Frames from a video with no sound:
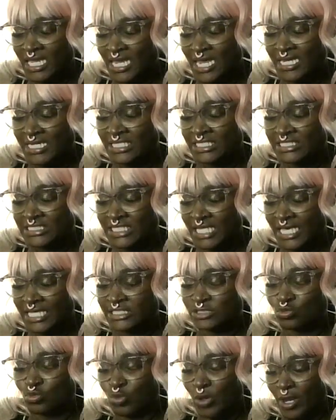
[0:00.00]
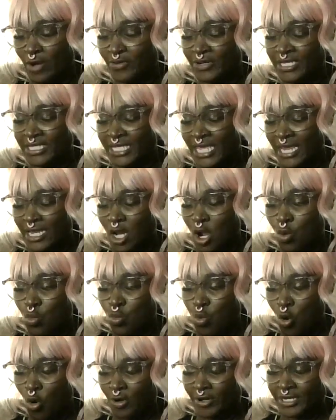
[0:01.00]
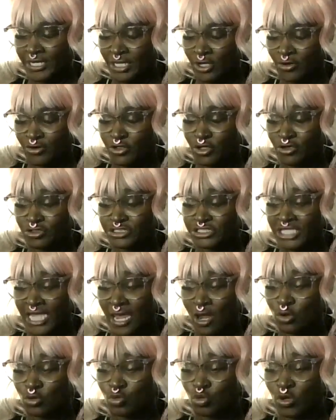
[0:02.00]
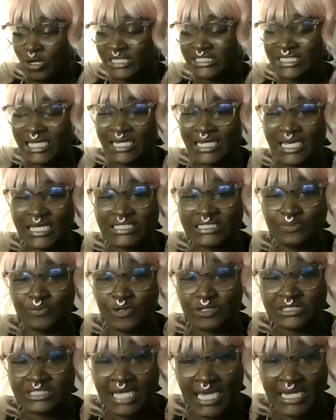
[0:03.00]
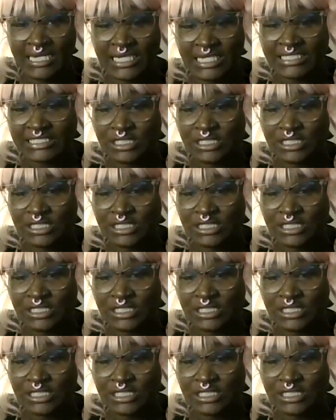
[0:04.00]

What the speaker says: And it says, wary yet a warrior. Your child was and is protected.